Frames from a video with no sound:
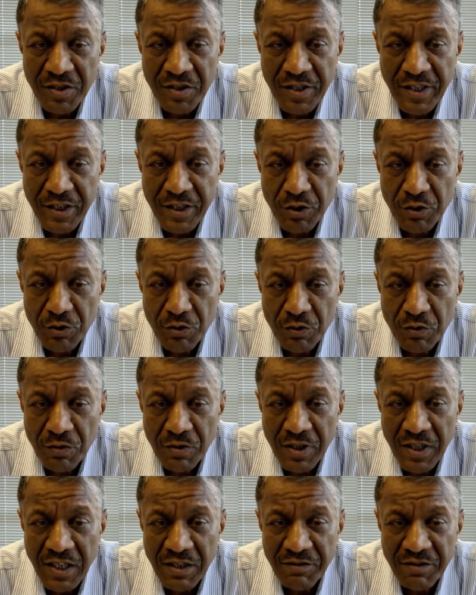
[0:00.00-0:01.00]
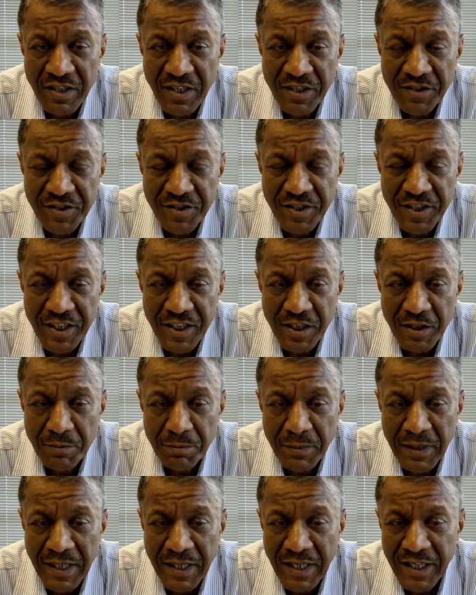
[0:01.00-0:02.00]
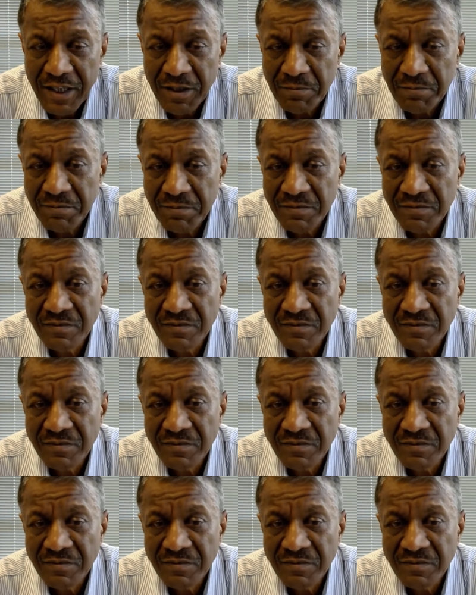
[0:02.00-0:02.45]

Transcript: Thank you. Have a nice day. Bye.